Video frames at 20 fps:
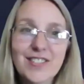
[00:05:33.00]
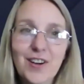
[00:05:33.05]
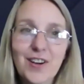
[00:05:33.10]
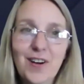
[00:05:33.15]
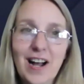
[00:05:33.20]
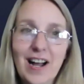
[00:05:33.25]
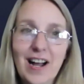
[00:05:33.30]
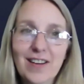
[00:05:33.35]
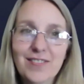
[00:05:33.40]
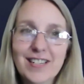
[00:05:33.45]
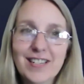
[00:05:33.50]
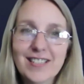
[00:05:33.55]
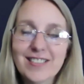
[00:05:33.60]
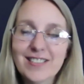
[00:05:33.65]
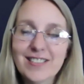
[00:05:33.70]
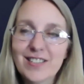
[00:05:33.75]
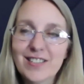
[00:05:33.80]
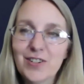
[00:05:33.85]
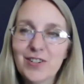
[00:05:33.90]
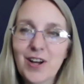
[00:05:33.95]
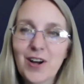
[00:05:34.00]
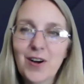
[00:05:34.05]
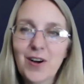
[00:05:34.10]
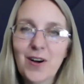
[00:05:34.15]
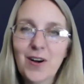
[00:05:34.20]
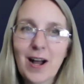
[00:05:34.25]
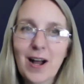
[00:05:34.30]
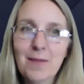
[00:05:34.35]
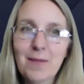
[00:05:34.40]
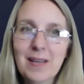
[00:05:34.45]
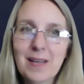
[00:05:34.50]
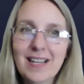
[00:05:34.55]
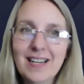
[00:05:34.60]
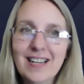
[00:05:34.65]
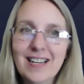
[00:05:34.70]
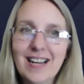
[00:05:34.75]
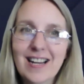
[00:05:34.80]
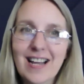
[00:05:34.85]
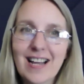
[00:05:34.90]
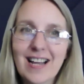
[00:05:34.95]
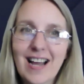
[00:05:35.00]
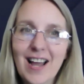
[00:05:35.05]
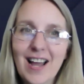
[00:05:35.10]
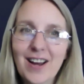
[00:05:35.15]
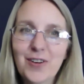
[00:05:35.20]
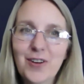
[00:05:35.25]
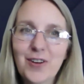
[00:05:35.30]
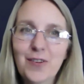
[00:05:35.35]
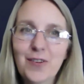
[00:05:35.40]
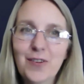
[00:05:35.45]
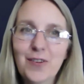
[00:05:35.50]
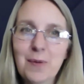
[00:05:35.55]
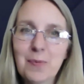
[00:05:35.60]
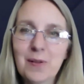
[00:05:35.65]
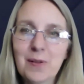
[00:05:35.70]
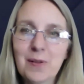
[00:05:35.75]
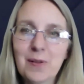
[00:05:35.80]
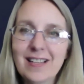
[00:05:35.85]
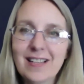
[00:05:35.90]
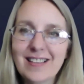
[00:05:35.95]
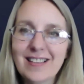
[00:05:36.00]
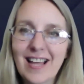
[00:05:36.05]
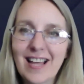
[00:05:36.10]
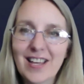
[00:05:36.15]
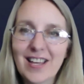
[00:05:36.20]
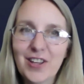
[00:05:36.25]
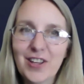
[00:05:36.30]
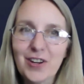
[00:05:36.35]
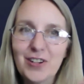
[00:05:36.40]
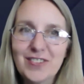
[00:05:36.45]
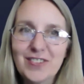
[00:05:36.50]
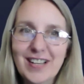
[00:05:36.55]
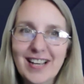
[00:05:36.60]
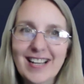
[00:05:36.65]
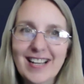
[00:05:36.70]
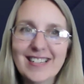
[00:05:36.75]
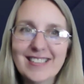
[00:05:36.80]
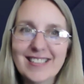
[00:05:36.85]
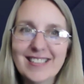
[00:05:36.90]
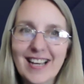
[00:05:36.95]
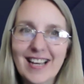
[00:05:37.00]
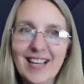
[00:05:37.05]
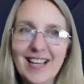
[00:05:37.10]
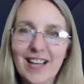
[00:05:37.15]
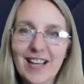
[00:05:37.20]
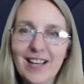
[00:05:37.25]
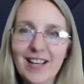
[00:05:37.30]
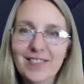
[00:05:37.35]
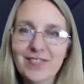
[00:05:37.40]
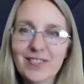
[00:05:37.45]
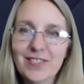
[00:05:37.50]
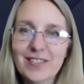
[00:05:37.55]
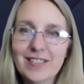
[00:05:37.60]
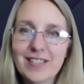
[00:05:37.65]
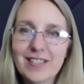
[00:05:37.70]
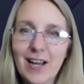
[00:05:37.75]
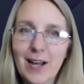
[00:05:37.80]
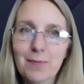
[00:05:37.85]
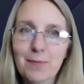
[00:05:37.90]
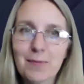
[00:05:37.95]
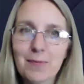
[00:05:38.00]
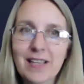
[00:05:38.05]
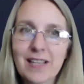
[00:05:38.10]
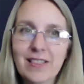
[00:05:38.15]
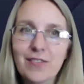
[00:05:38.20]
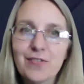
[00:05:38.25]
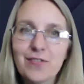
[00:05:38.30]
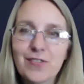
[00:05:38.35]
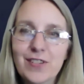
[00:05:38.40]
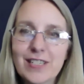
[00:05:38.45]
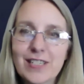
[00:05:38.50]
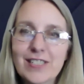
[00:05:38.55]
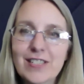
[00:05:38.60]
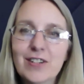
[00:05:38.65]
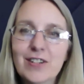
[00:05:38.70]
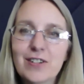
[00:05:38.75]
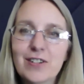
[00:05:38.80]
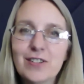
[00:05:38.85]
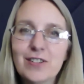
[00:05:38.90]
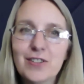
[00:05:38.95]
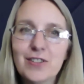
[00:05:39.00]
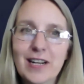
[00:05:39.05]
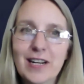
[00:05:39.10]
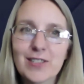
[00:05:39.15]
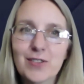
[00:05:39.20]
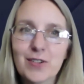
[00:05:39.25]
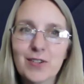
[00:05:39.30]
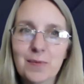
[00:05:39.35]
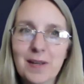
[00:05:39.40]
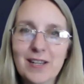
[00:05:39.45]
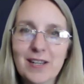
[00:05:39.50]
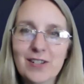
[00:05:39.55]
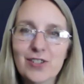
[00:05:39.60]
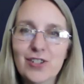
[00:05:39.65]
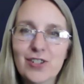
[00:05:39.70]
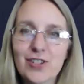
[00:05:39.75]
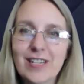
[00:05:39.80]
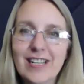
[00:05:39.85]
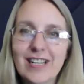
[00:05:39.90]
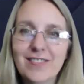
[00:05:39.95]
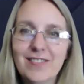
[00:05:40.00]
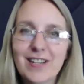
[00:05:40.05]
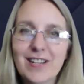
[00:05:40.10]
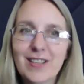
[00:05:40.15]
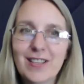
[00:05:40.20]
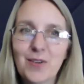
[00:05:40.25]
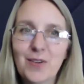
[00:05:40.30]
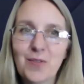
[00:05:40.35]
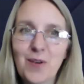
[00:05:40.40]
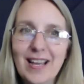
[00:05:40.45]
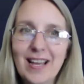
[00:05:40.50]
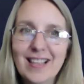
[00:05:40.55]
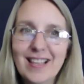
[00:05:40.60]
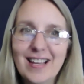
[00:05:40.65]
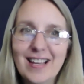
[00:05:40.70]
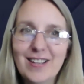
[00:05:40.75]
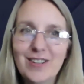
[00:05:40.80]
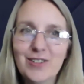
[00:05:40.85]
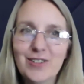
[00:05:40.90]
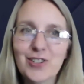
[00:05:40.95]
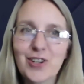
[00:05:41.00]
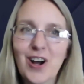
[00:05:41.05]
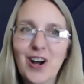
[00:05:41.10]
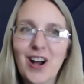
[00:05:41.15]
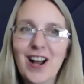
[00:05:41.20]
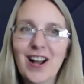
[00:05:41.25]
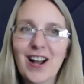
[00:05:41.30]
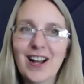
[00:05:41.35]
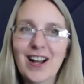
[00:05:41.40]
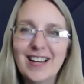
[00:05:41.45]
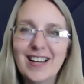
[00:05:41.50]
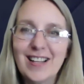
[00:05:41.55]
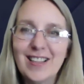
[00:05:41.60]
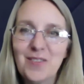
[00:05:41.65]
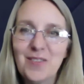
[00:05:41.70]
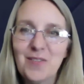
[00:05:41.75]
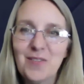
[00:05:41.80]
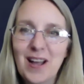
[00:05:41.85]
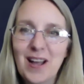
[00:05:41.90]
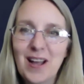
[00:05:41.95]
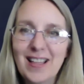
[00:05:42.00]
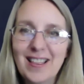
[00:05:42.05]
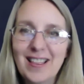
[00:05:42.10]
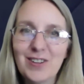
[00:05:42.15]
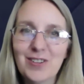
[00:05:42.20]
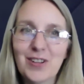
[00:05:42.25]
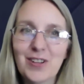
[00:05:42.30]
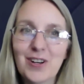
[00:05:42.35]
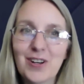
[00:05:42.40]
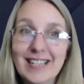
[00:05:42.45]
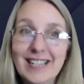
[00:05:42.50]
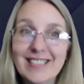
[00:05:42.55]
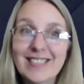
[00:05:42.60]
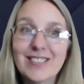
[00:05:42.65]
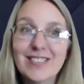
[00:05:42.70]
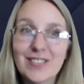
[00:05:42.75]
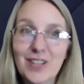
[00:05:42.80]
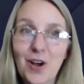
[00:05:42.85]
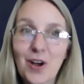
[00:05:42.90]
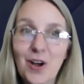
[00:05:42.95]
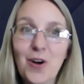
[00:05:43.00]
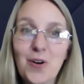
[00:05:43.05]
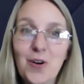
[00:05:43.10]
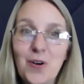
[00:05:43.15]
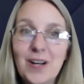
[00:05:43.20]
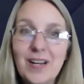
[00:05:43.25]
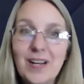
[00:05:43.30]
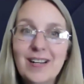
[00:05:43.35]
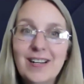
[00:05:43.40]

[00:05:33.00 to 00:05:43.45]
so obvious, I mean, I don't know if people in like your day-to-day life, Tom, like the physical transformation, even in the way that you talk and in the way that you look is so